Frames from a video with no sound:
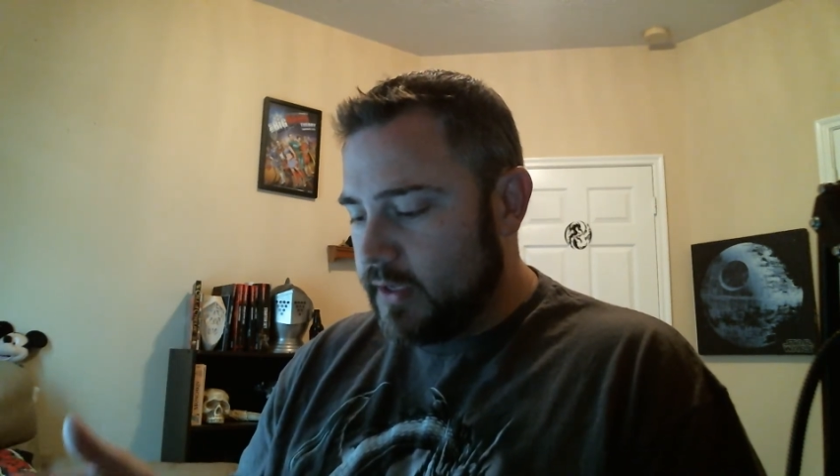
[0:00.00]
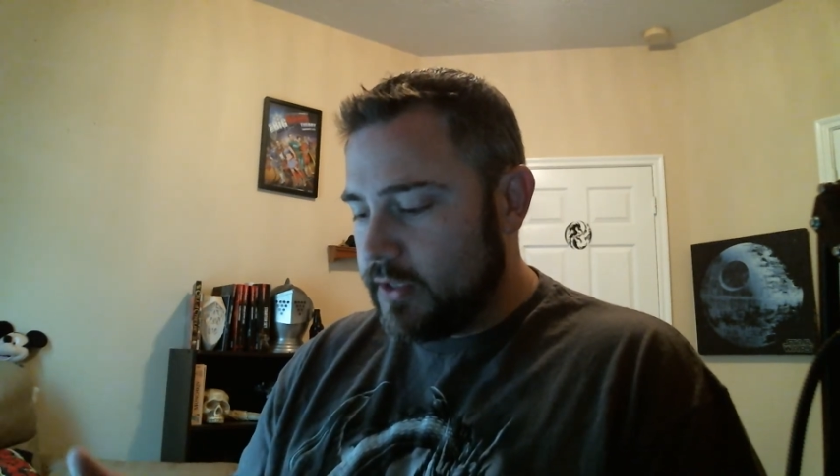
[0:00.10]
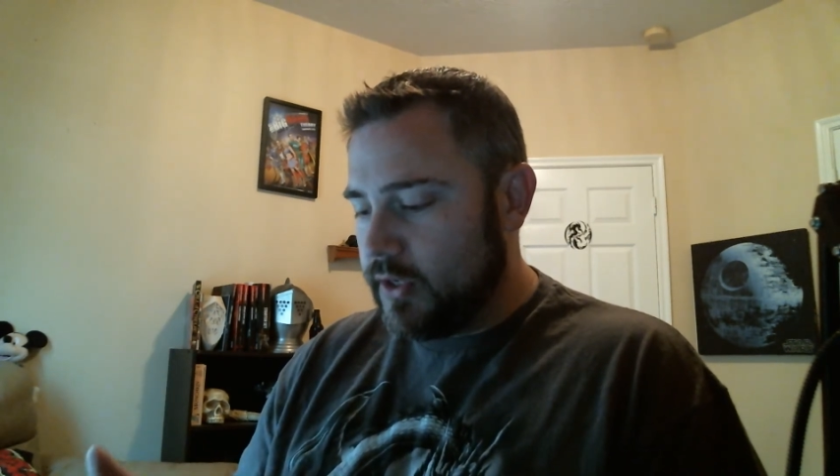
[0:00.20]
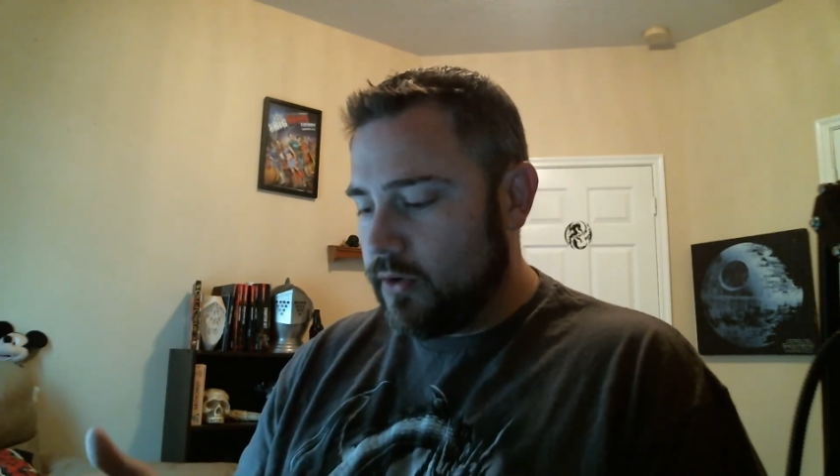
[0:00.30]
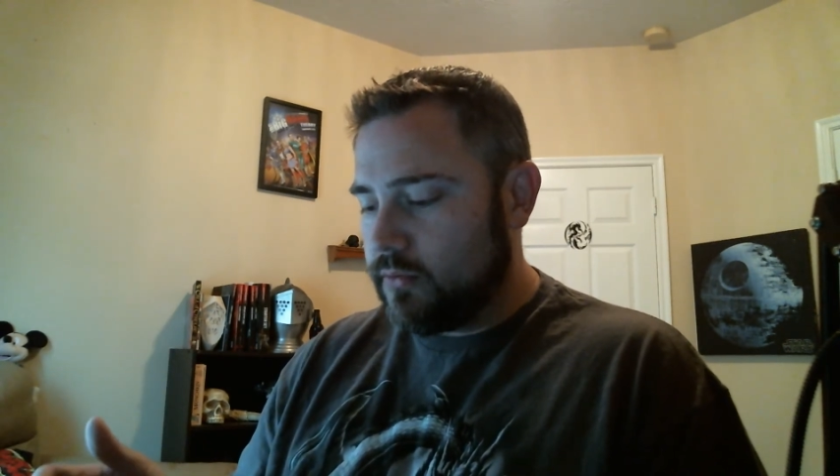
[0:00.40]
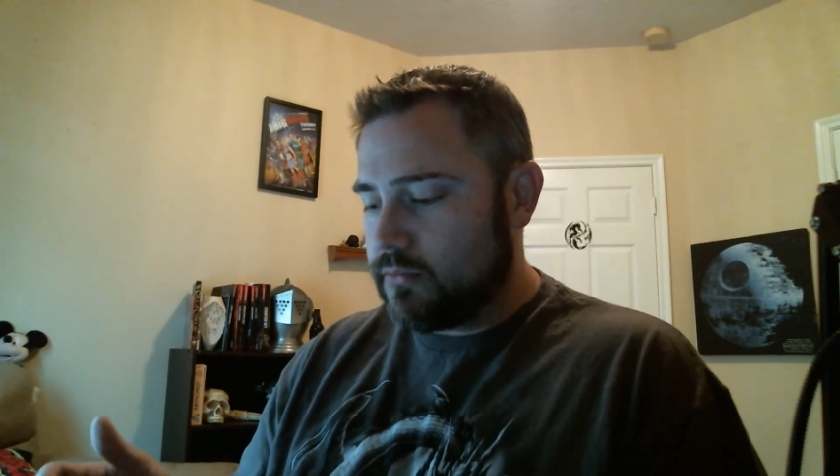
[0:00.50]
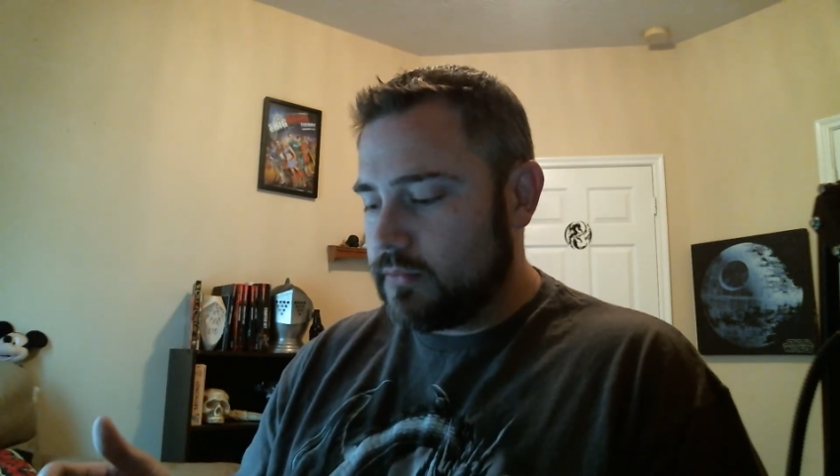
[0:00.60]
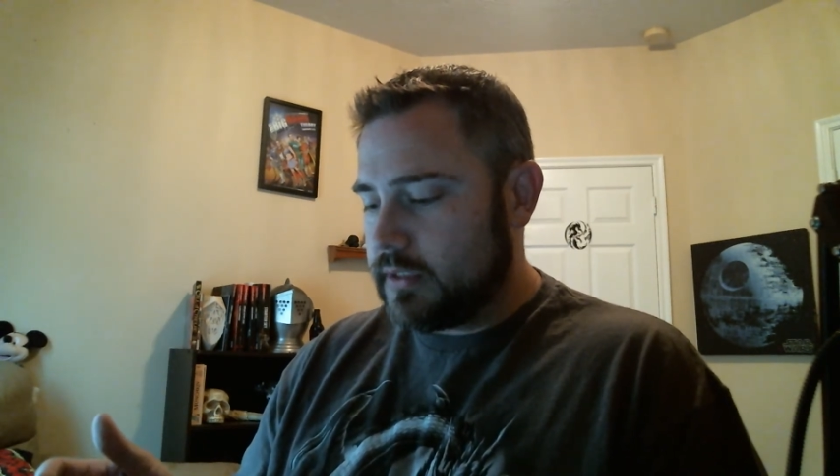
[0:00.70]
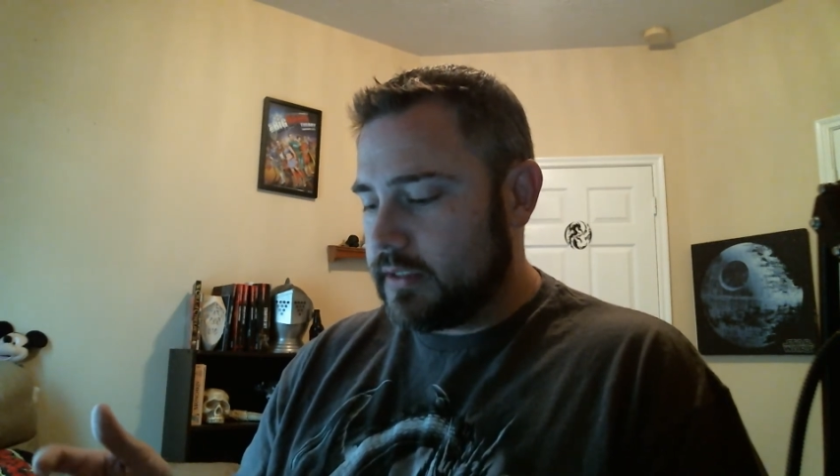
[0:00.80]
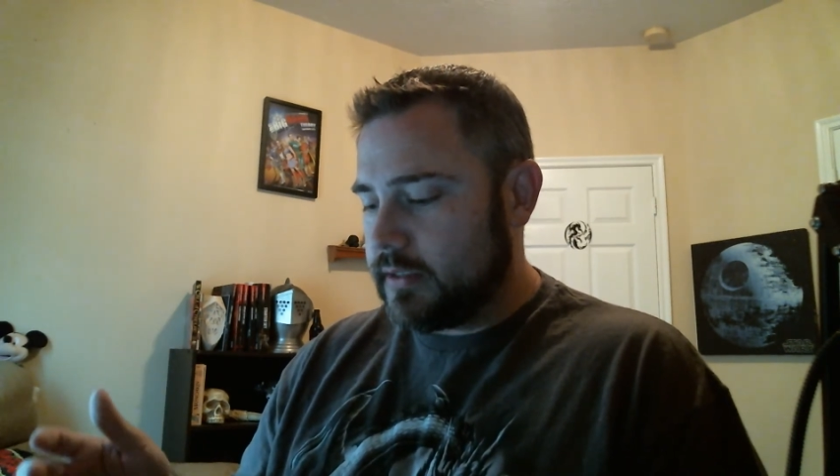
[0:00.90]

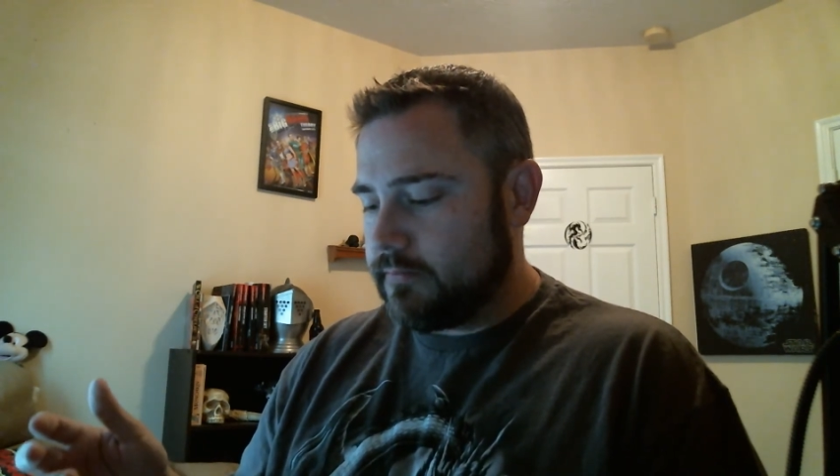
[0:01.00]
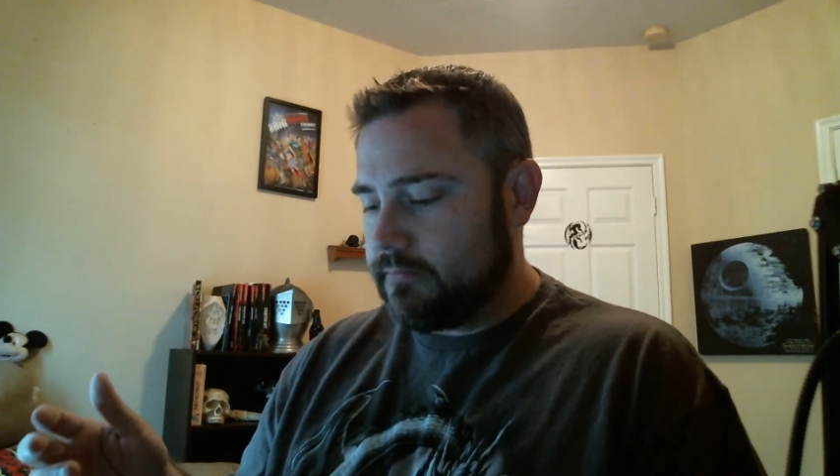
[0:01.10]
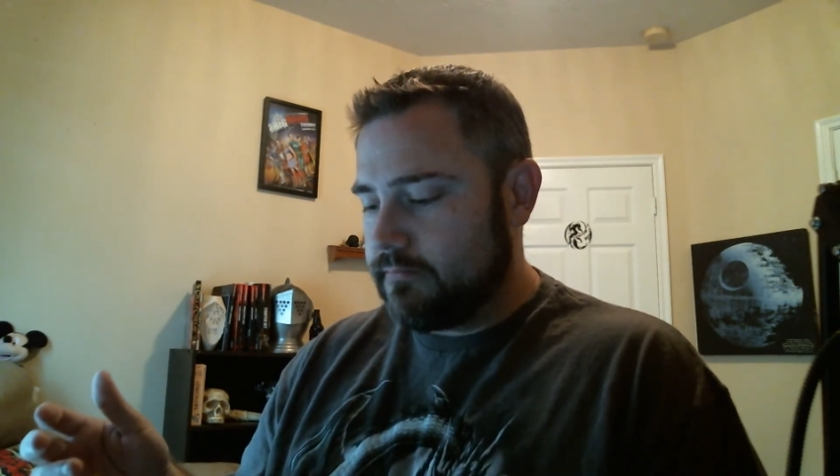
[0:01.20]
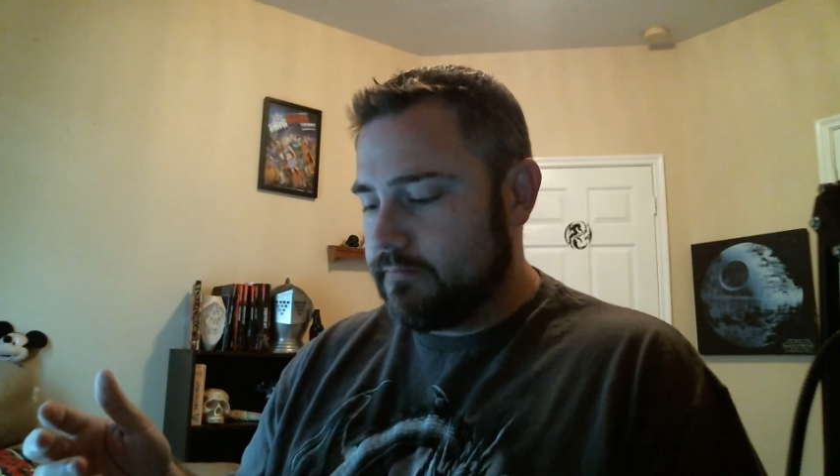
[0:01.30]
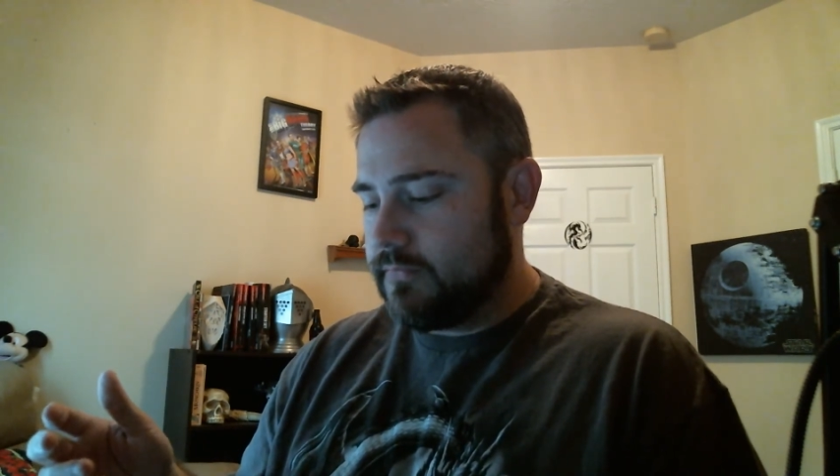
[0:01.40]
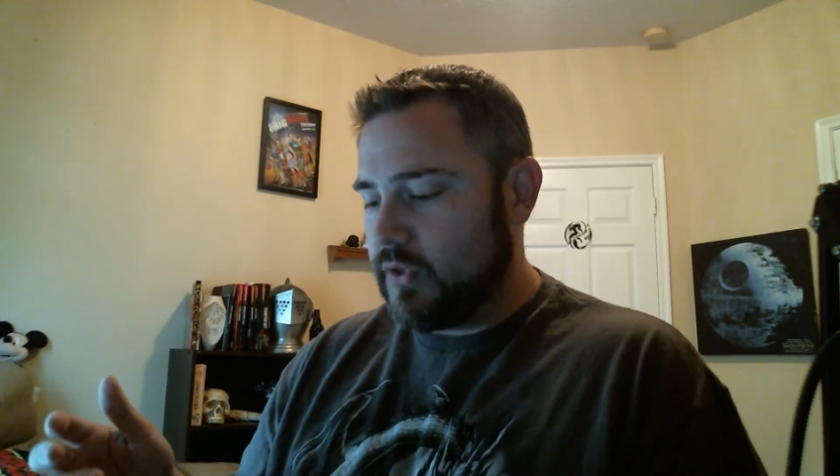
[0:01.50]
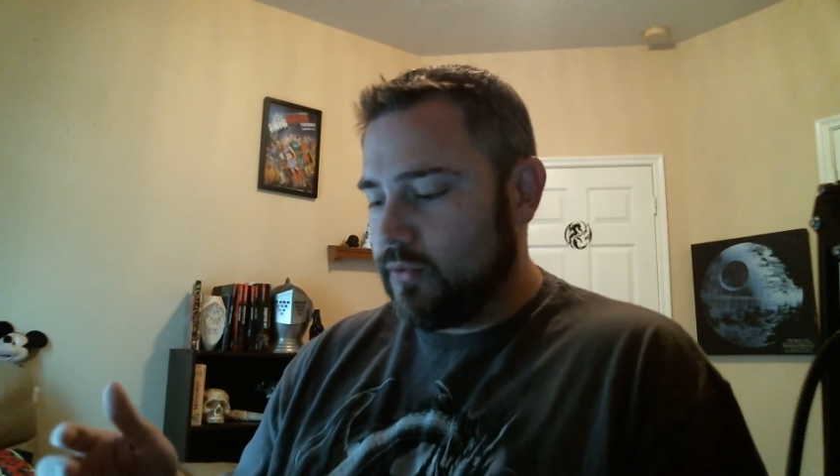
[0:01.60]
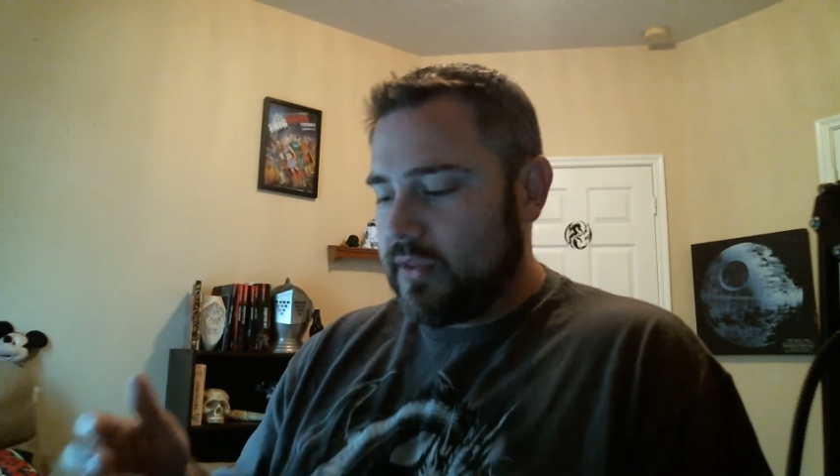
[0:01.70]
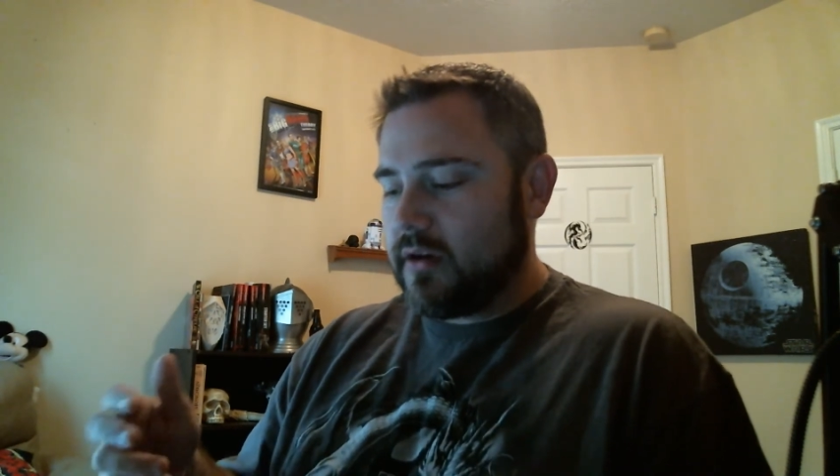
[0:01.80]
There